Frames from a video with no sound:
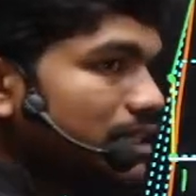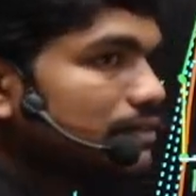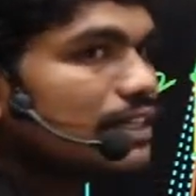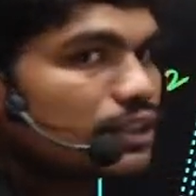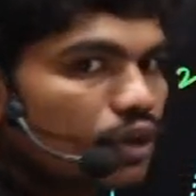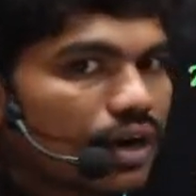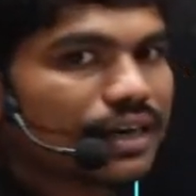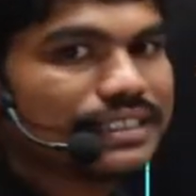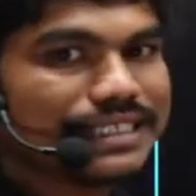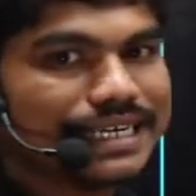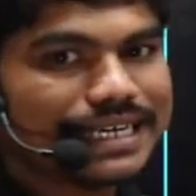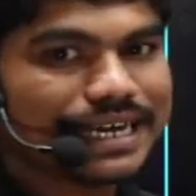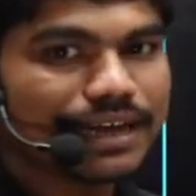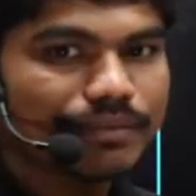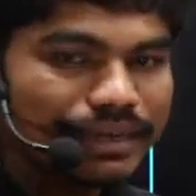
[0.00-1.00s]
why it's called
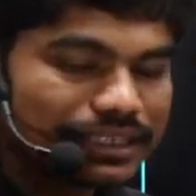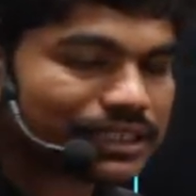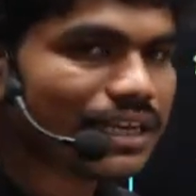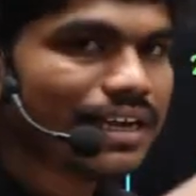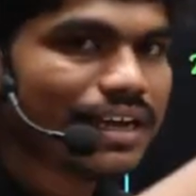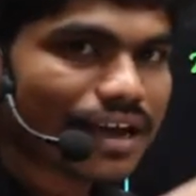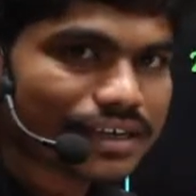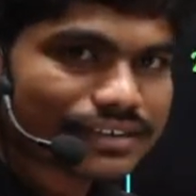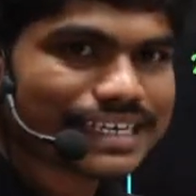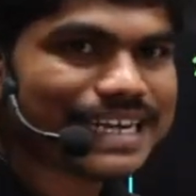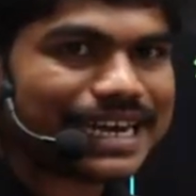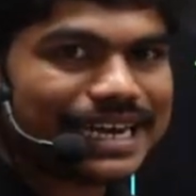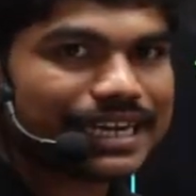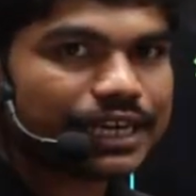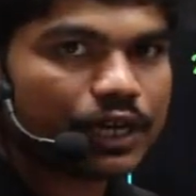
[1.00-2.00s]
reheating, means
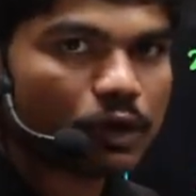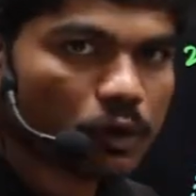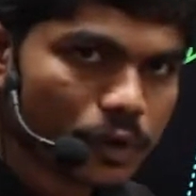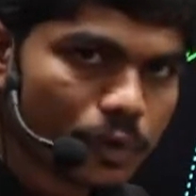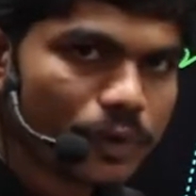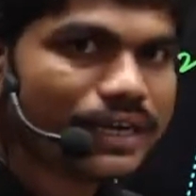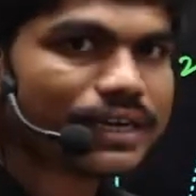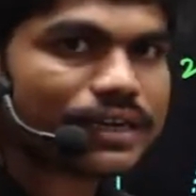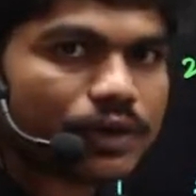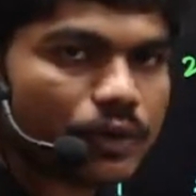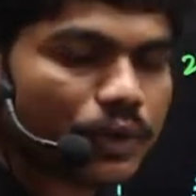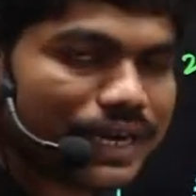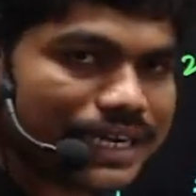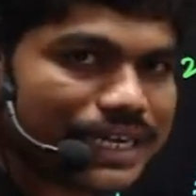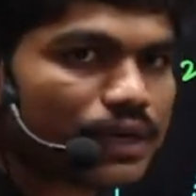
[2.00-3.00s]
reheat. You'll do it, you
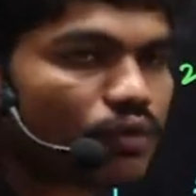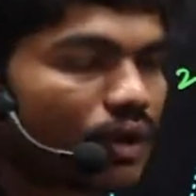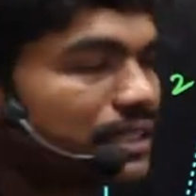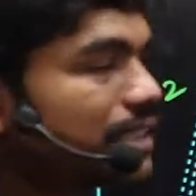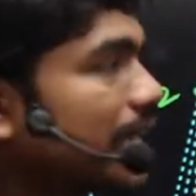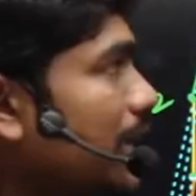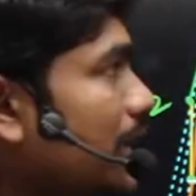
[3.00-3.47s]
heat it once again,